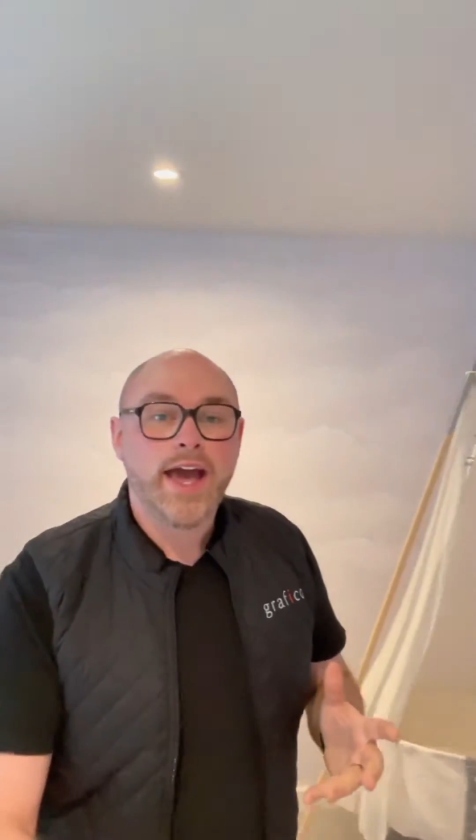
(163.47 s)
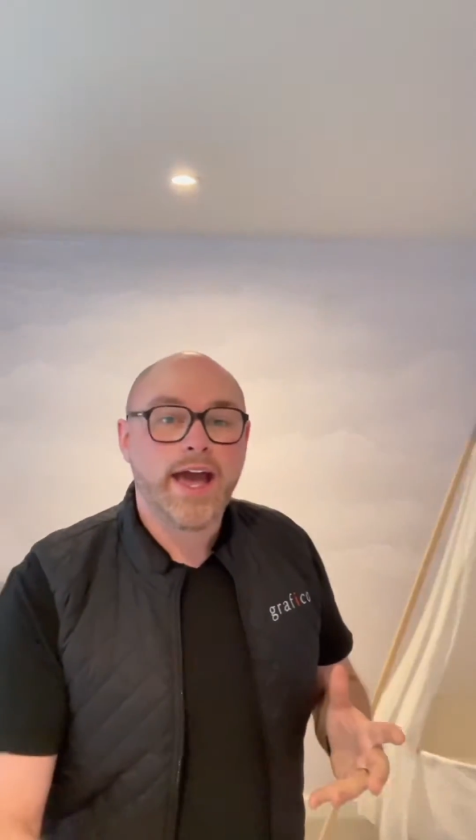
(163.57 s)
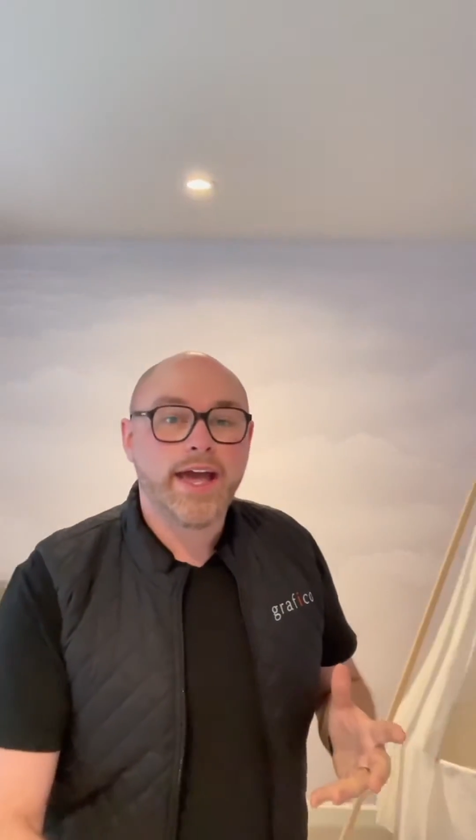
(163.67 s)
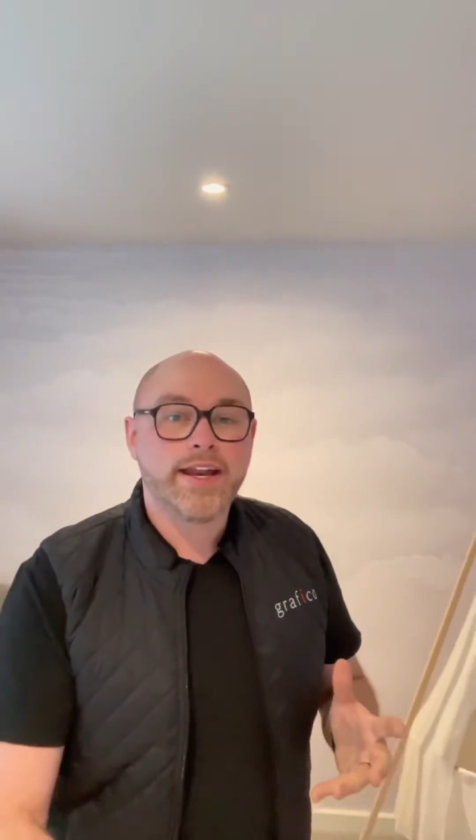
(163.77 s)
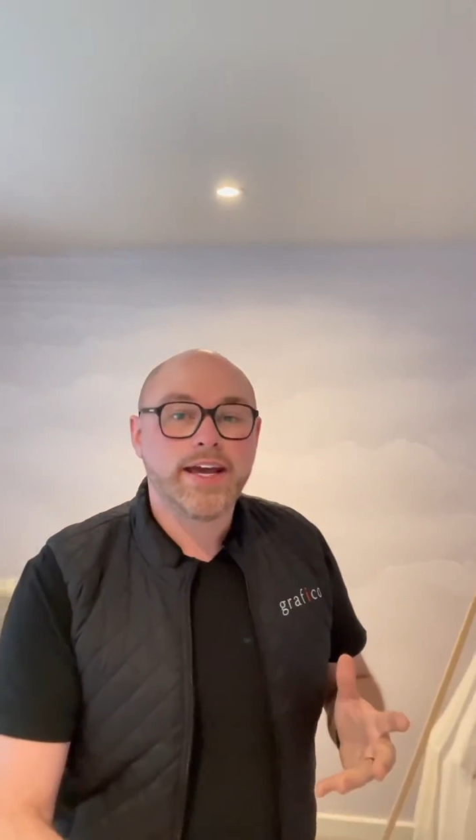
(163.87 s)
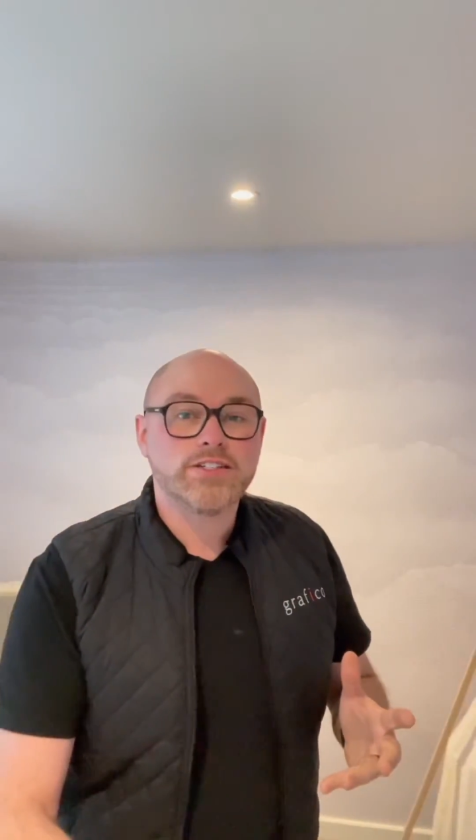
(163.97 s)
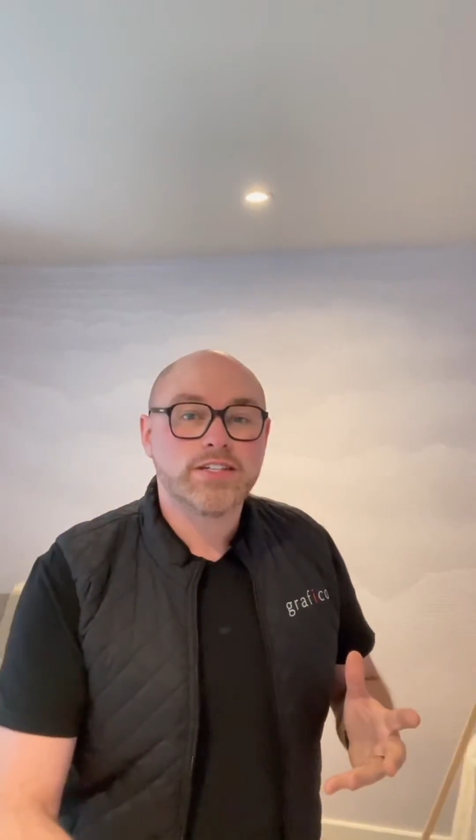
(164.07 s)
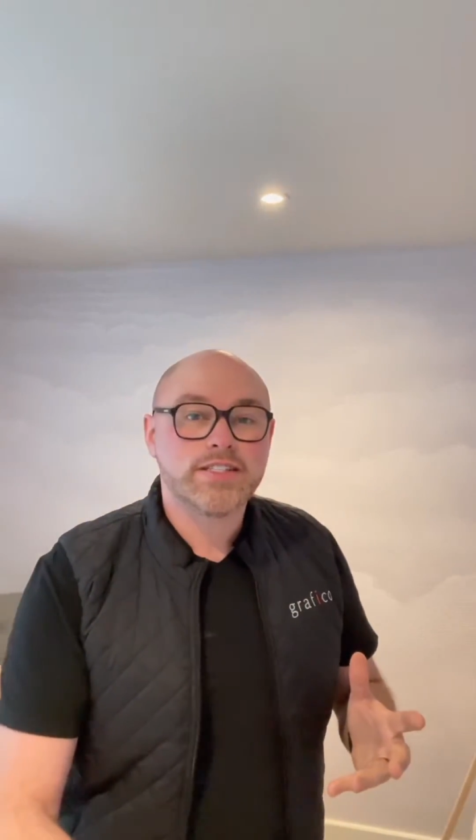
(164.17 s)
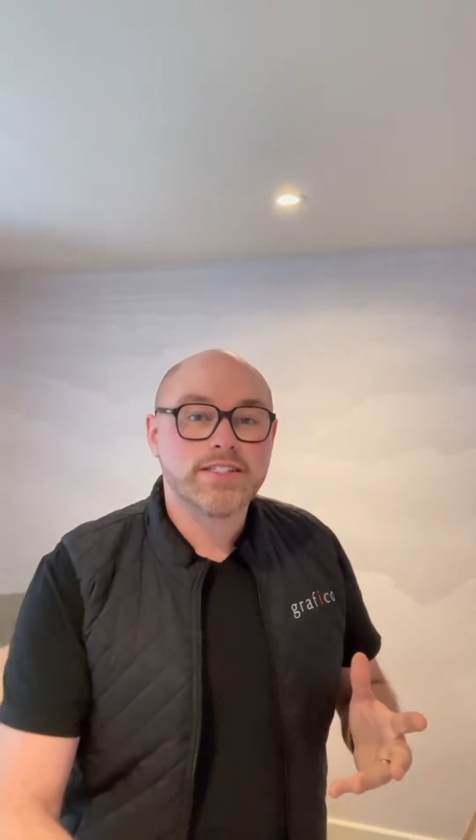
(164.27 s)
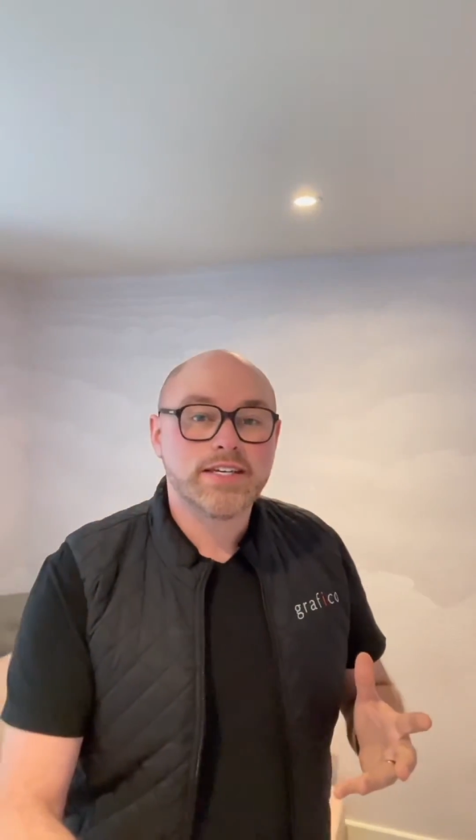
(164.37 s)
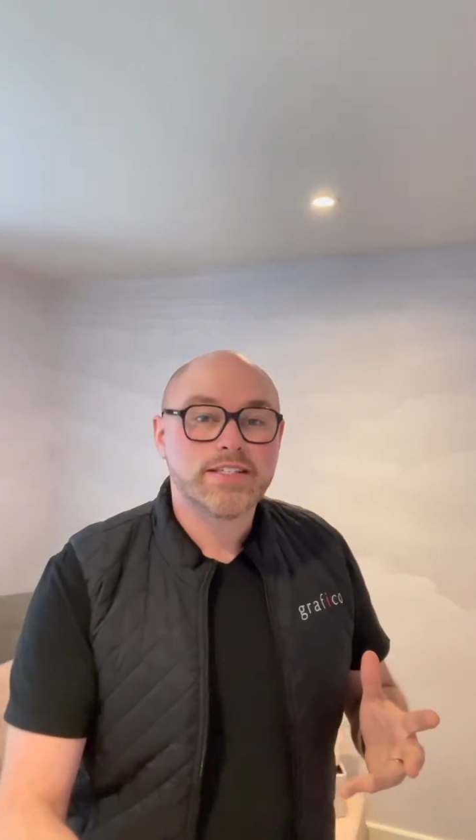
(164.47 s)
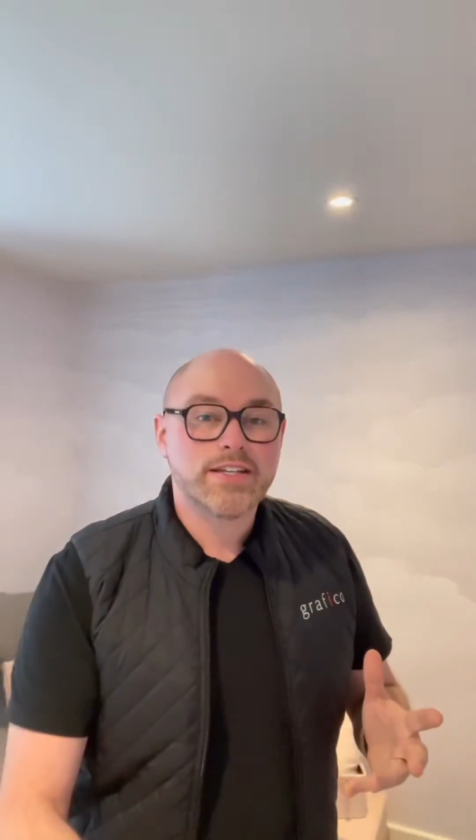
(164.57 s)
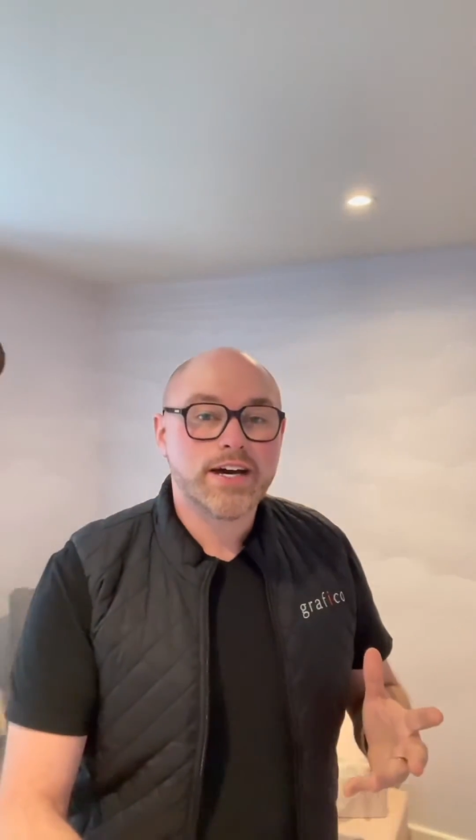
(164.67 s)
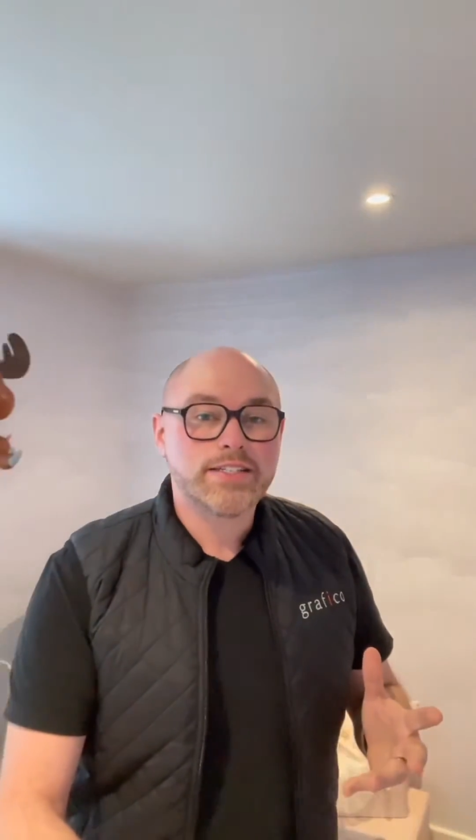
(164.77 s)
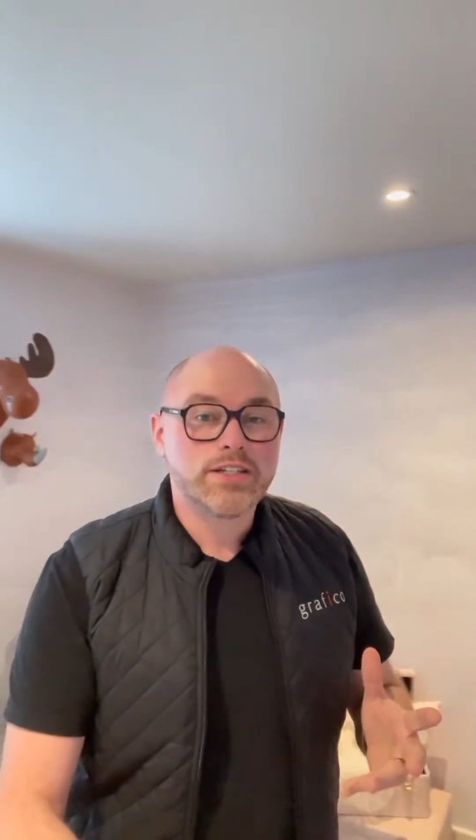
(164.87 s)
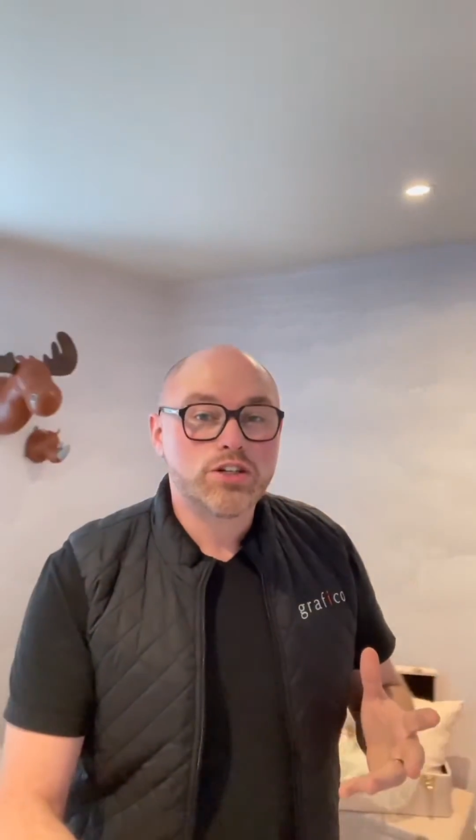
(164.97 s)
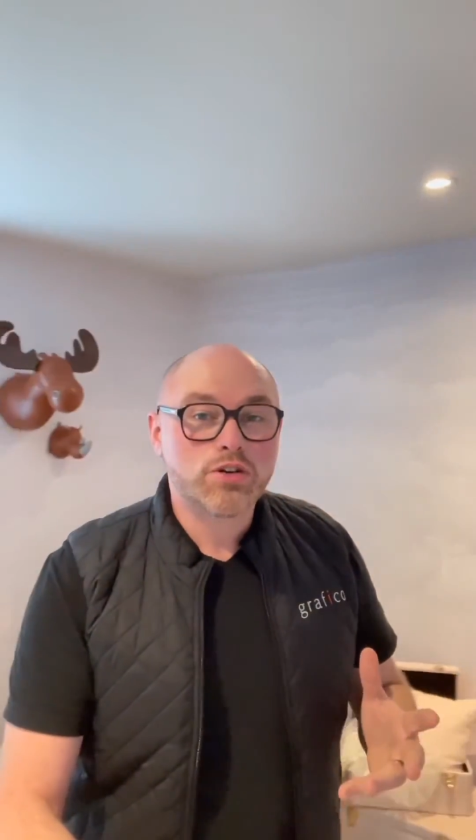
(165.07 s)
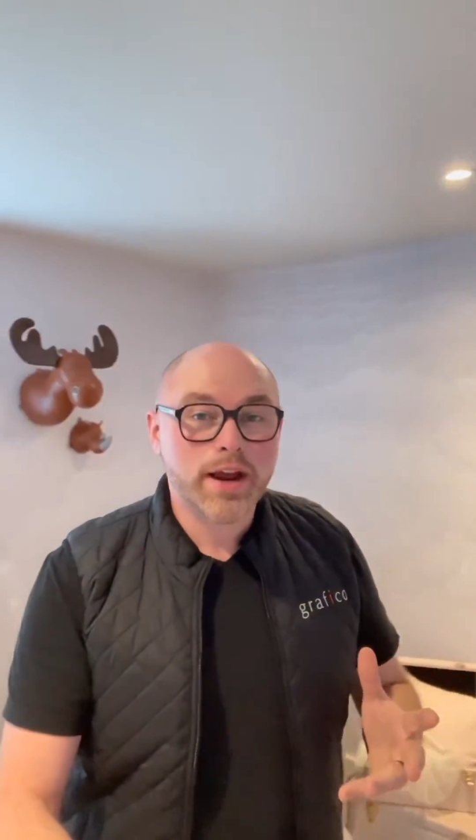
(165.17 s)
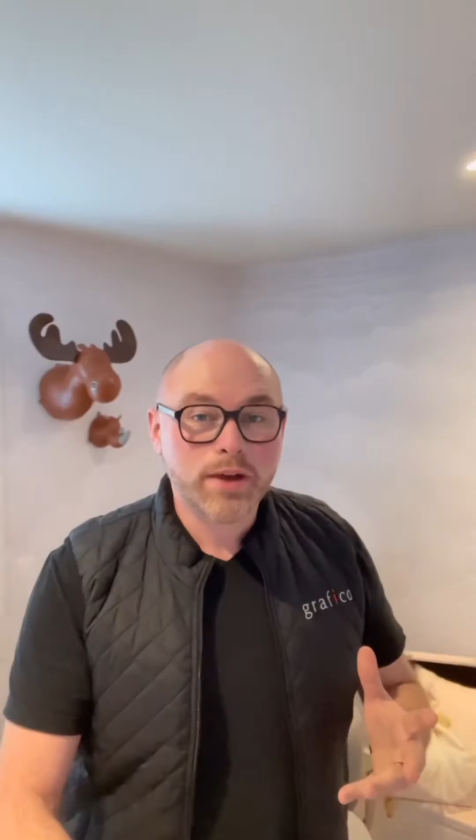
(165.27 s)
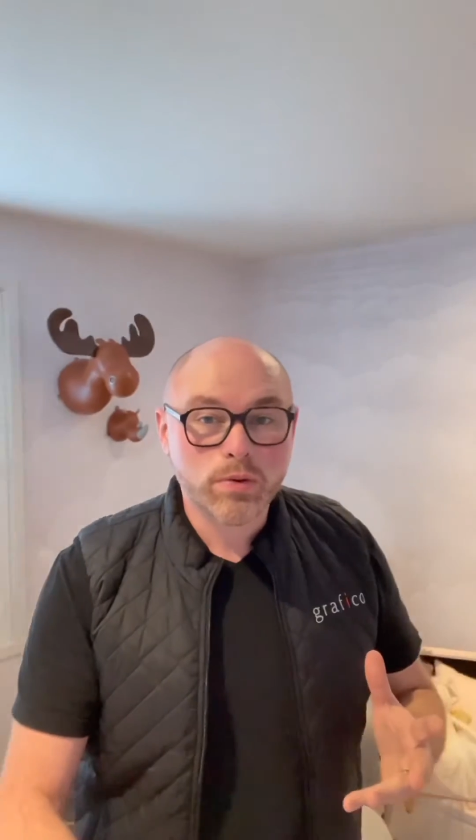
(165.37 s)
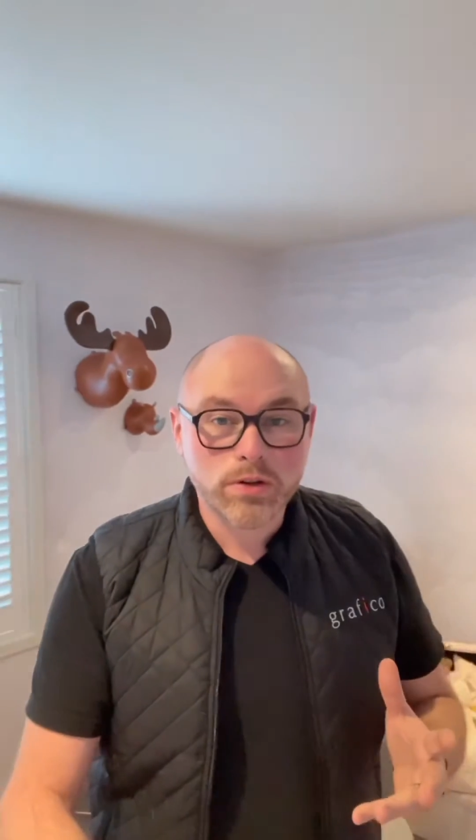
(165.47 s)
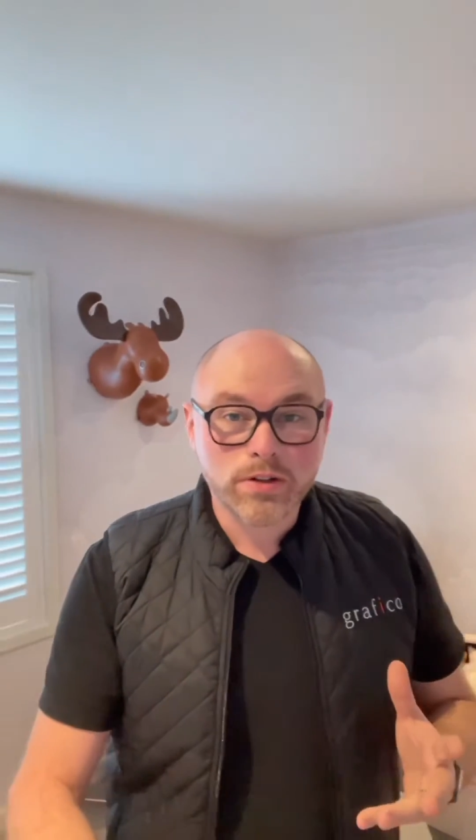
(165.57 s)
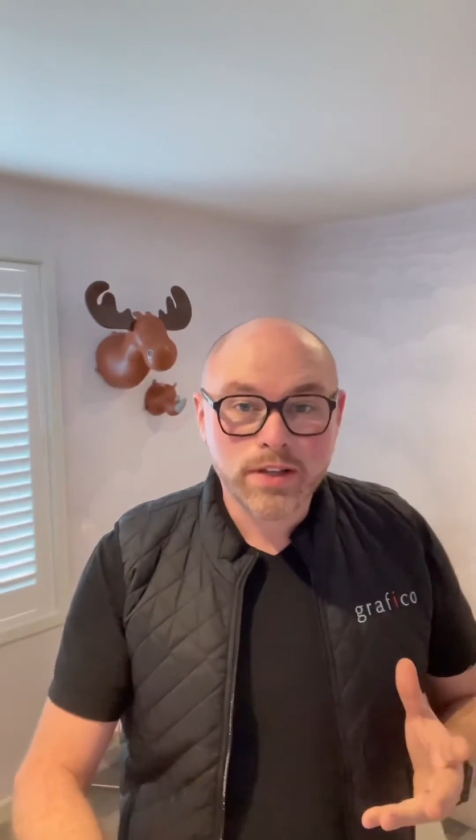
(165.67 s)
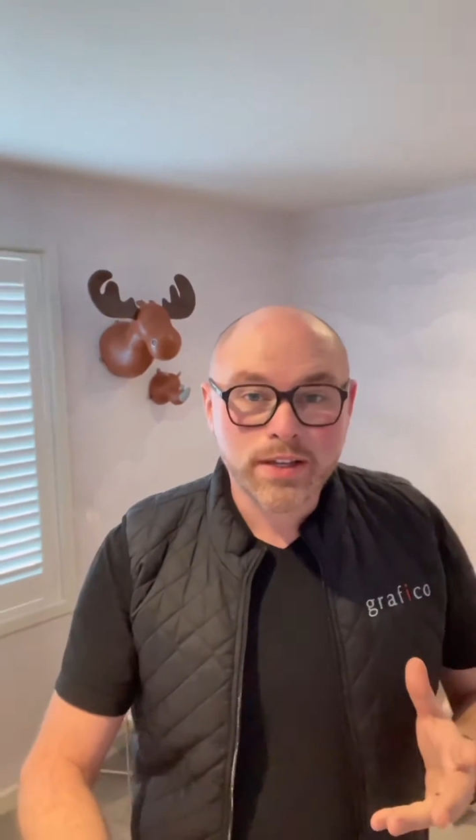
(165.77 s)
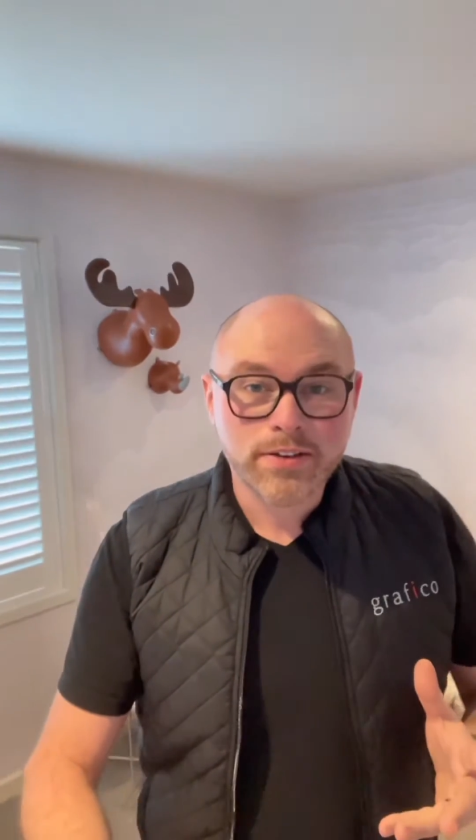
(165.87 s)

and as you can see, it's nice and tranquil.